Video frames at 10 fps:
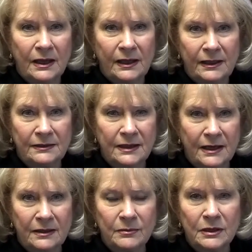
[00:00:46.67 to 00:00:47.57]
And
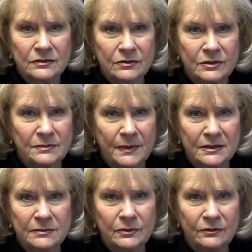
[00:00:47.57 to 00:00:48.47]
I am also
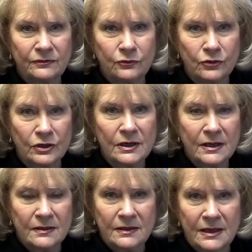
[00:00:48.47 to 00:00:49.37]
responsible for
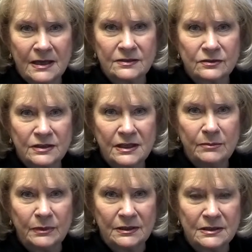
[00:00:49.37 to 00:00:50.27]
the
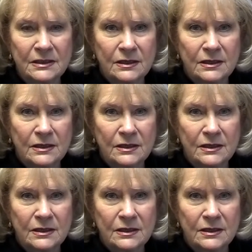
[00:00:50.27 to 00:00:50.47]
ascertainment,